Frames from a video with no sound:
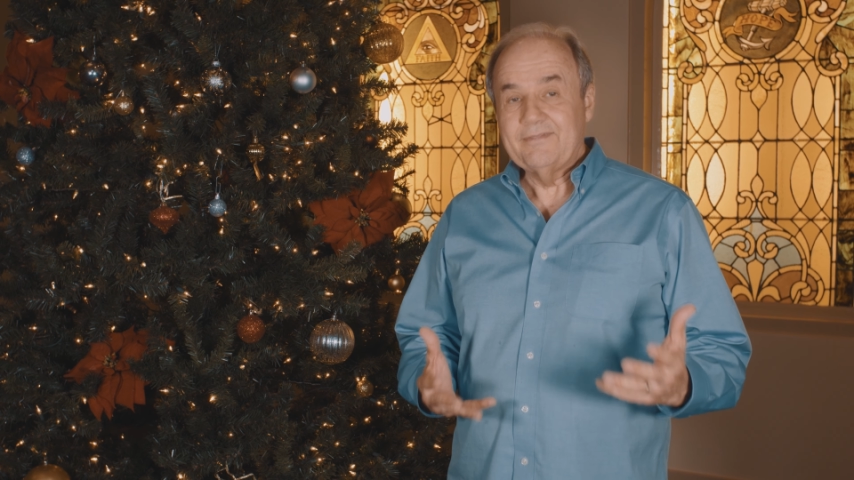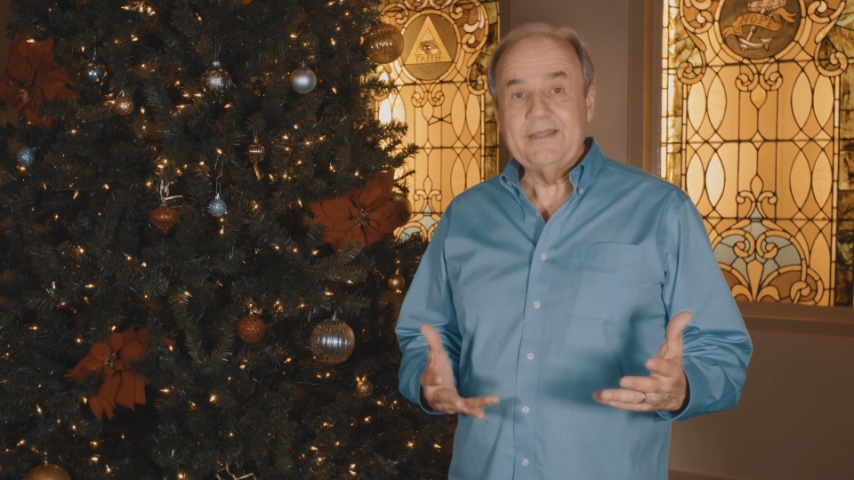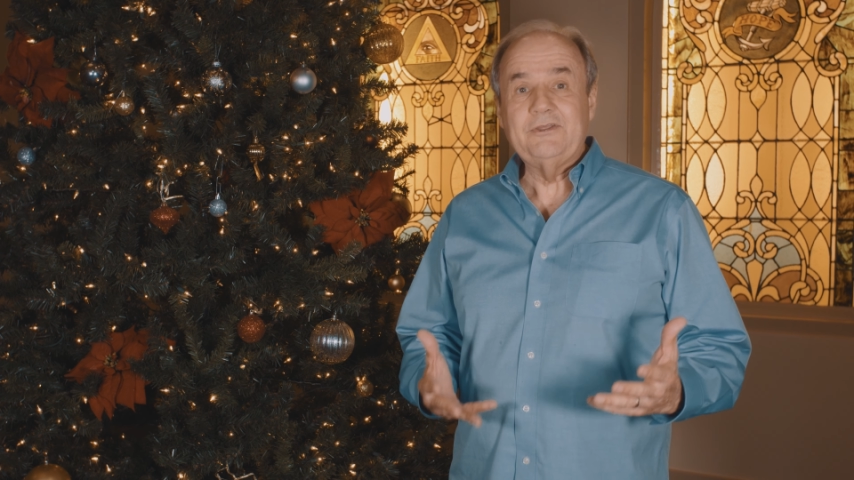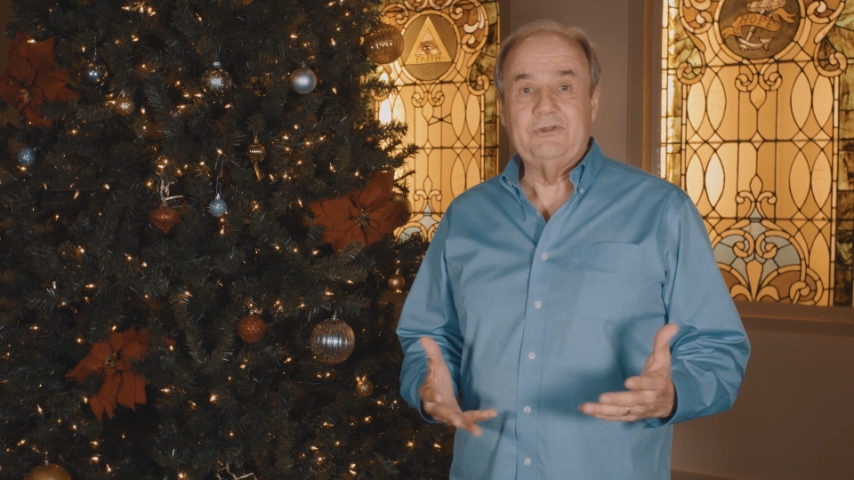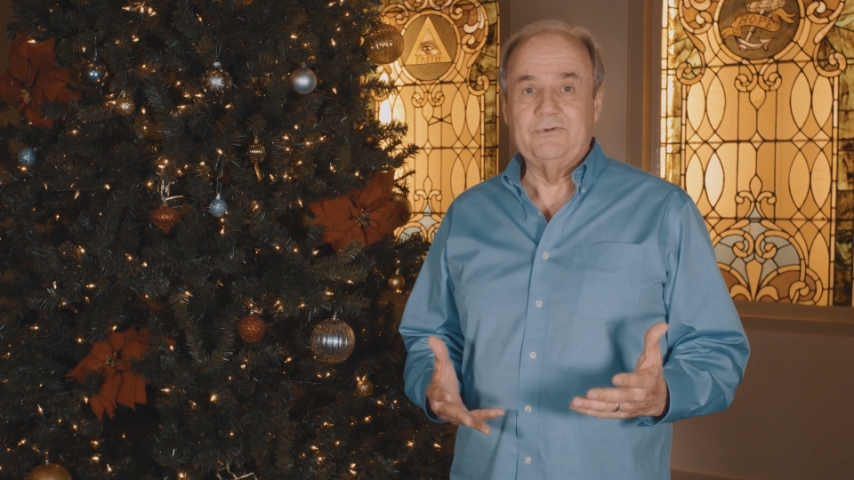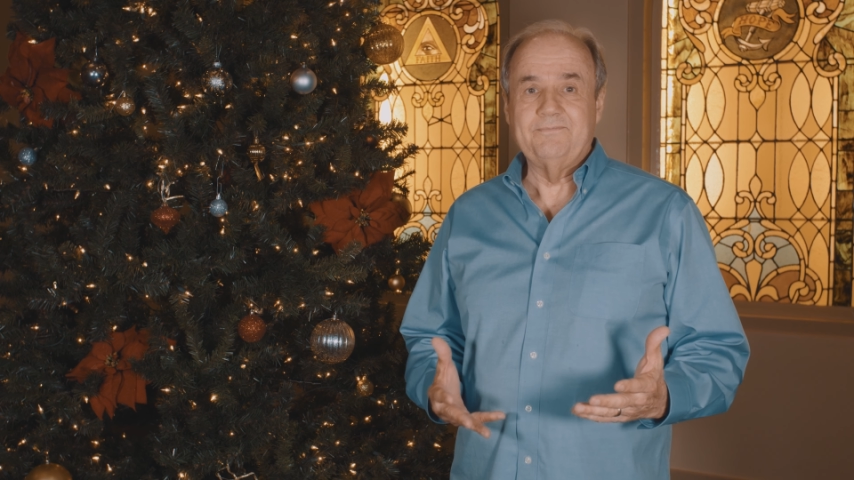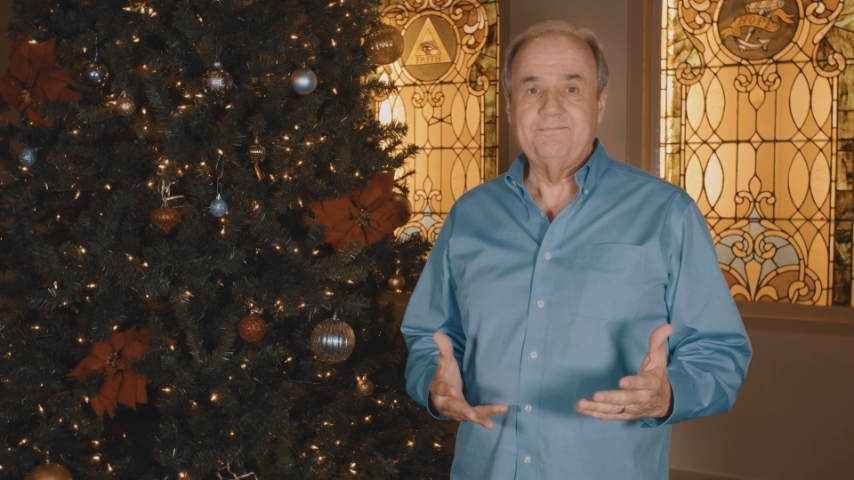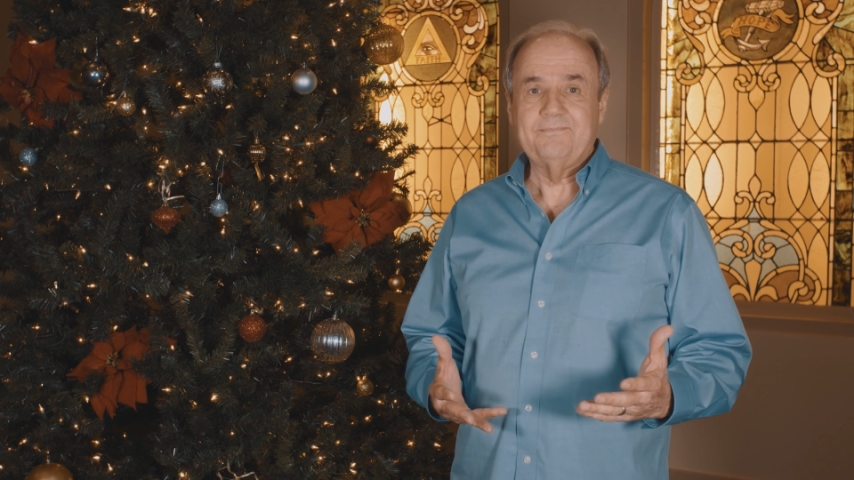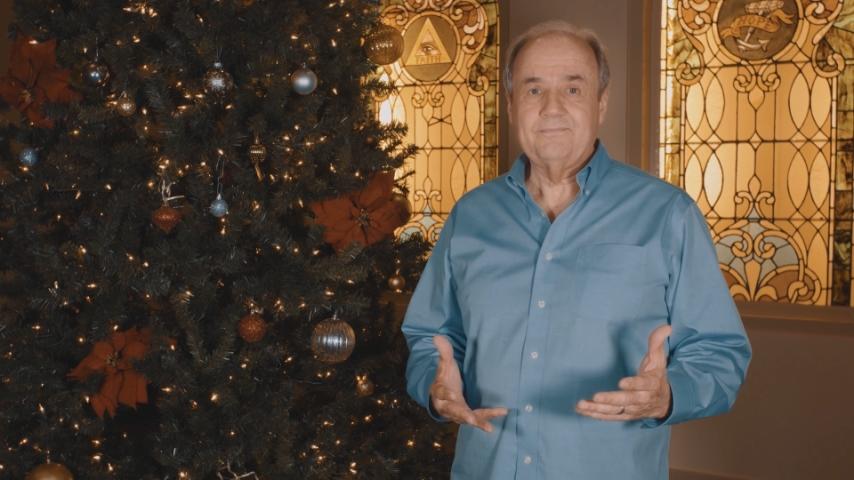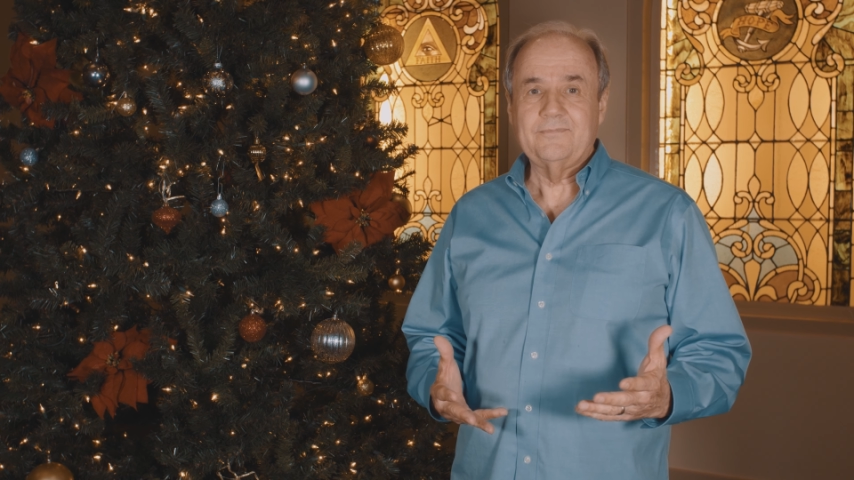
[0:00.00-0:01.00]
thank
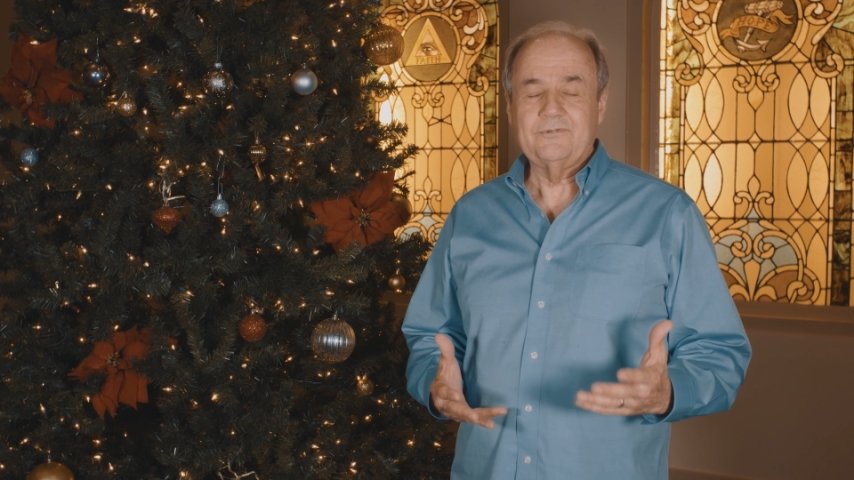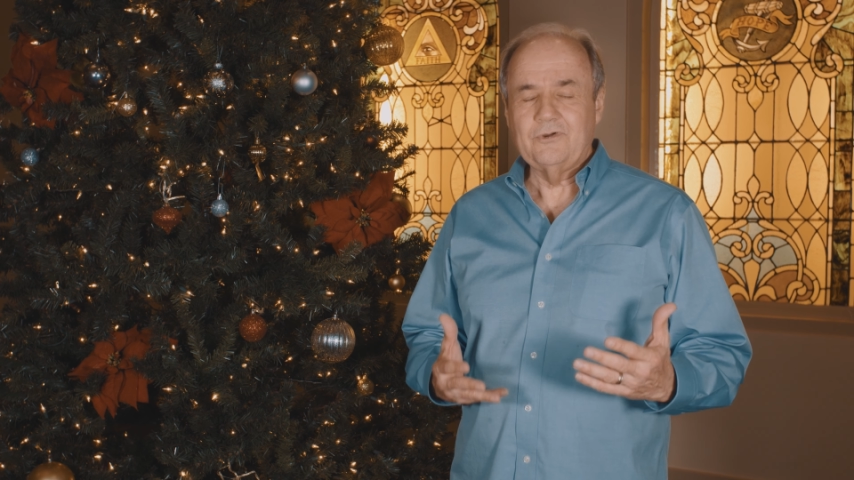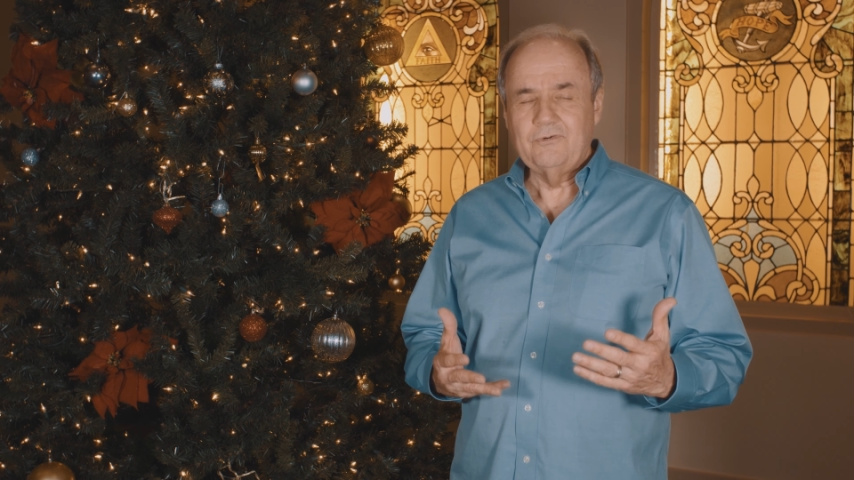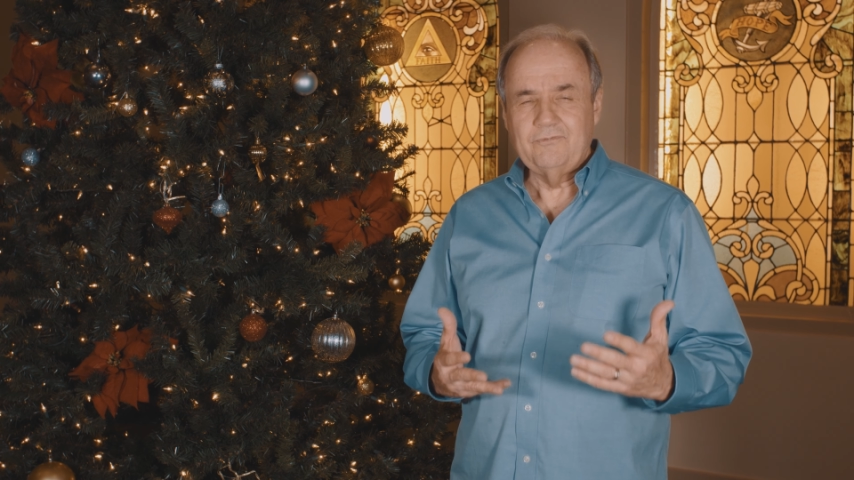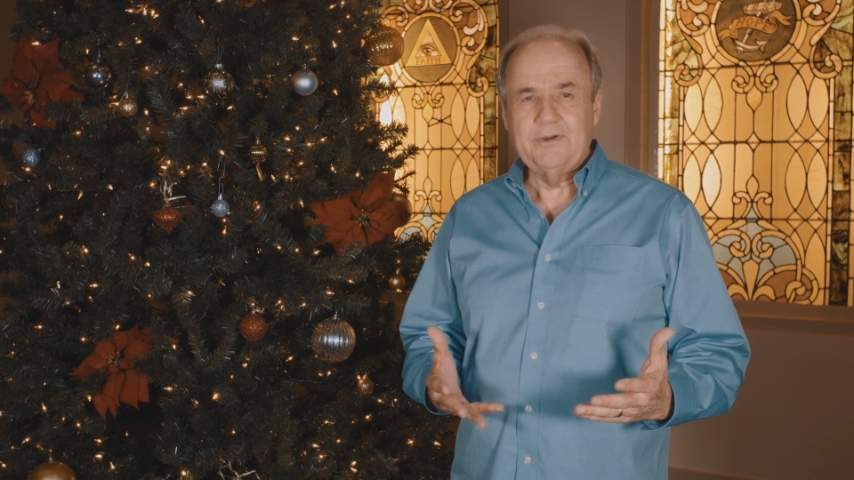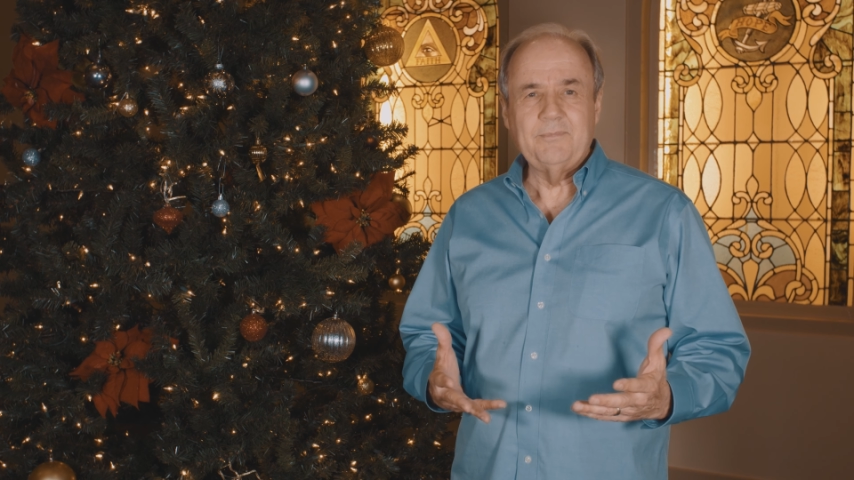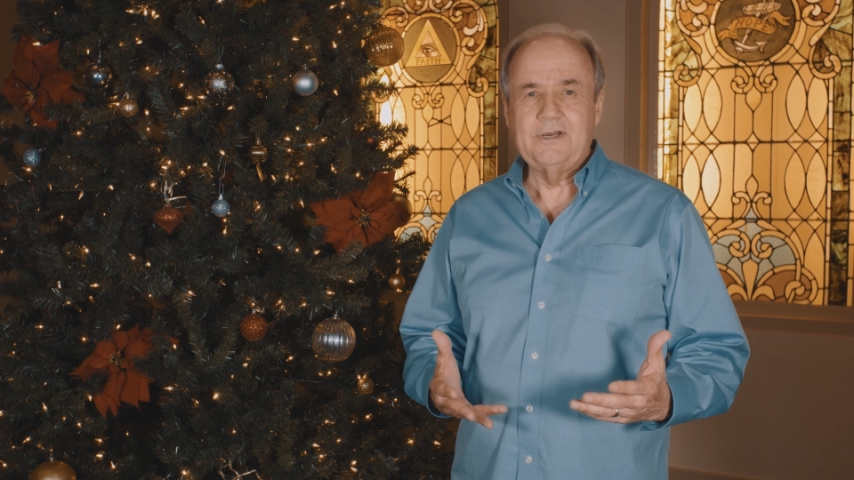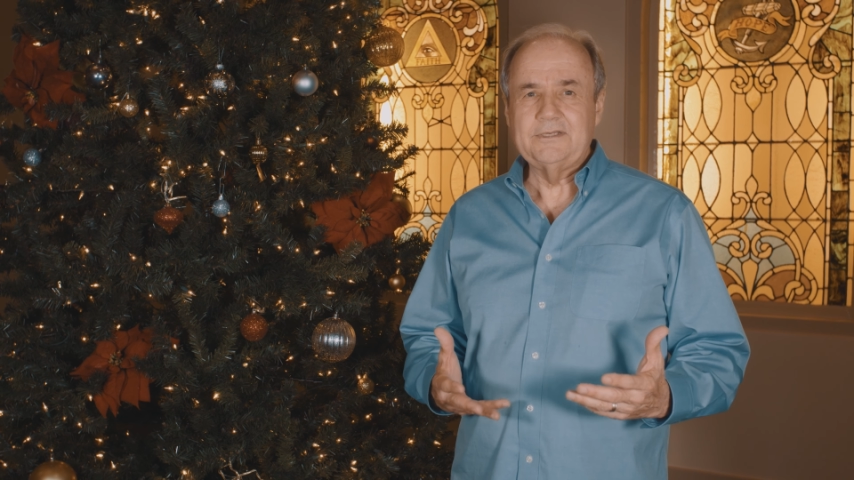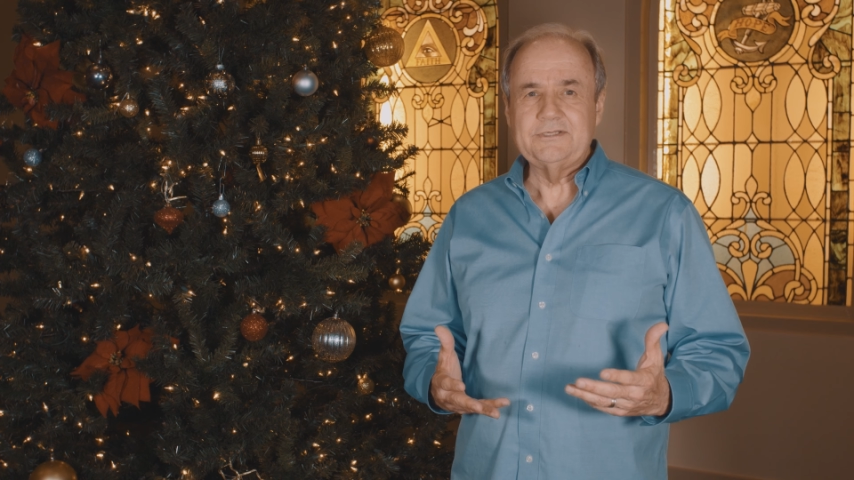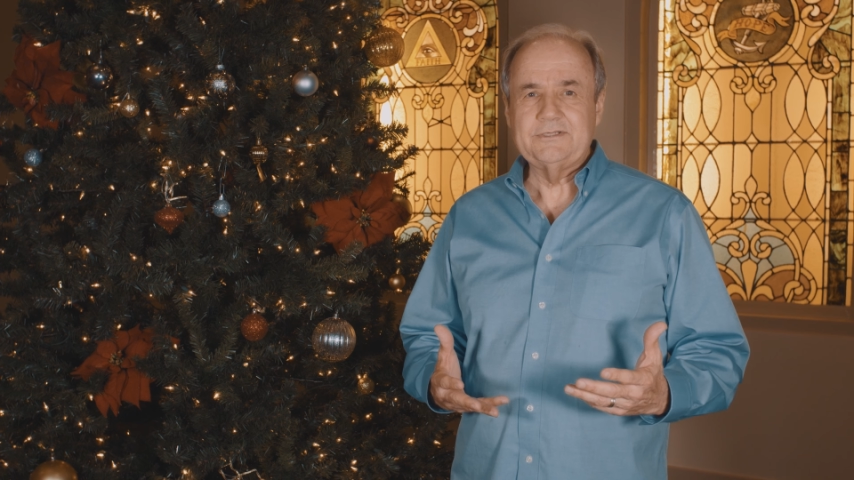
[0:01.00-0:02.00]
you so very
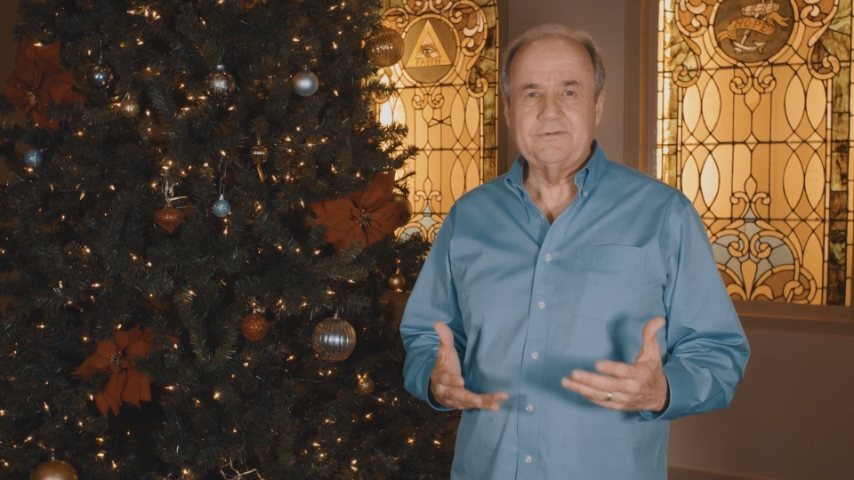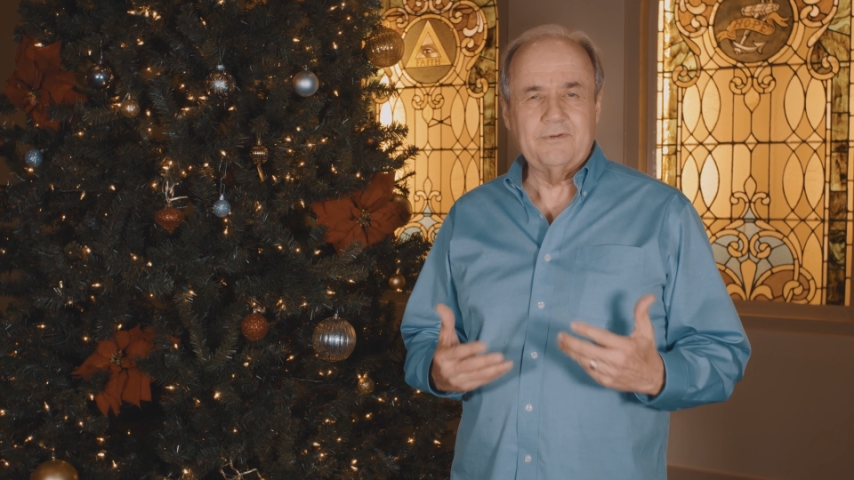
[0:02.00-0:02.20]
much